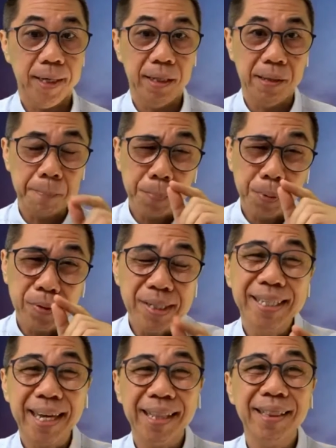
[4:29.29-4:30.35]
And the
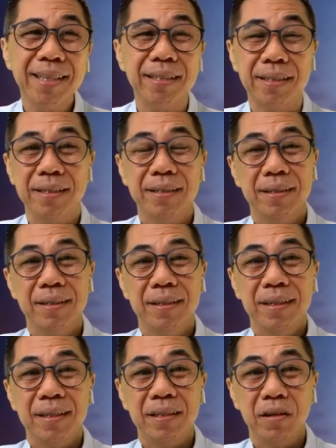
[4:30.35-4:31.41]
presenter,
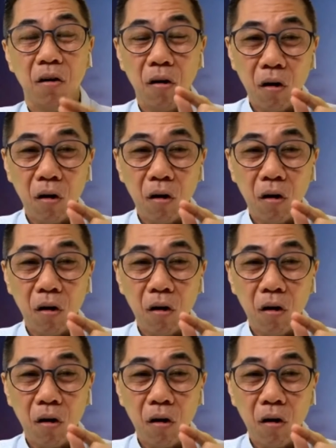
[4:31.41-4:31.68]
you know,